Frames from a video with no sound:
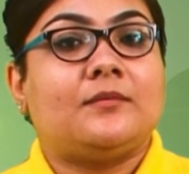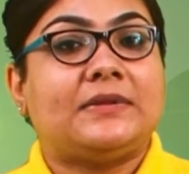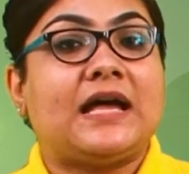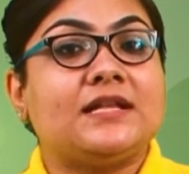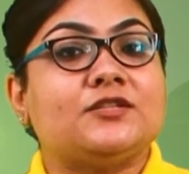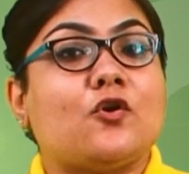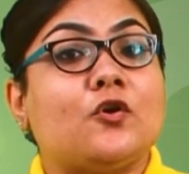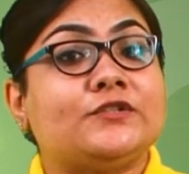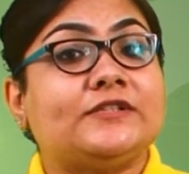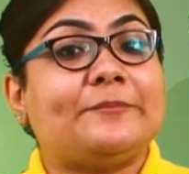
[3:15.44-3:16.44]
Plants
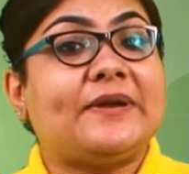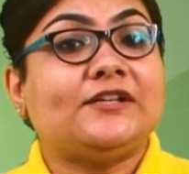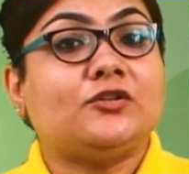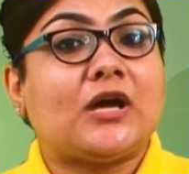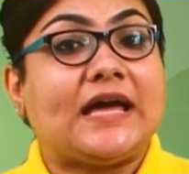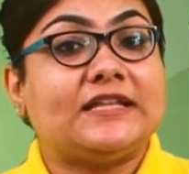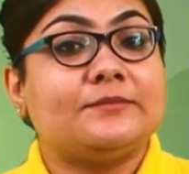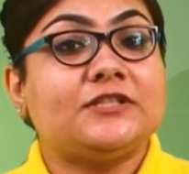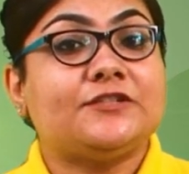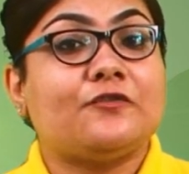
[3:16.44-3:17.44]
also depend on
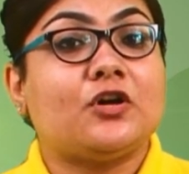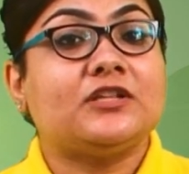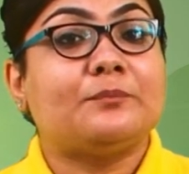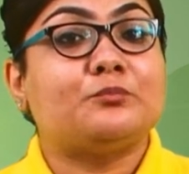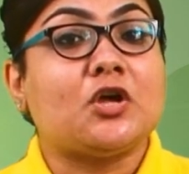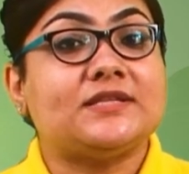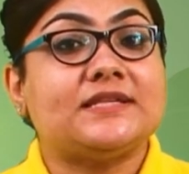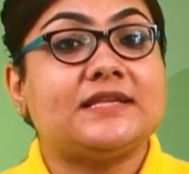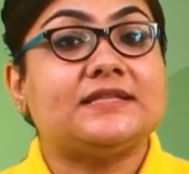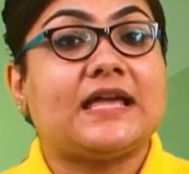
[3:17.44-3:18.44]
animals for the
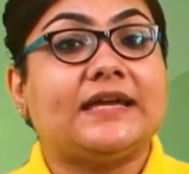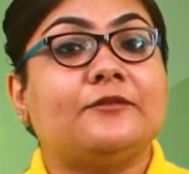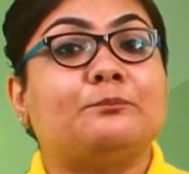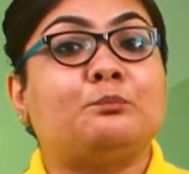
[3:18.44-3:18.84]
processes like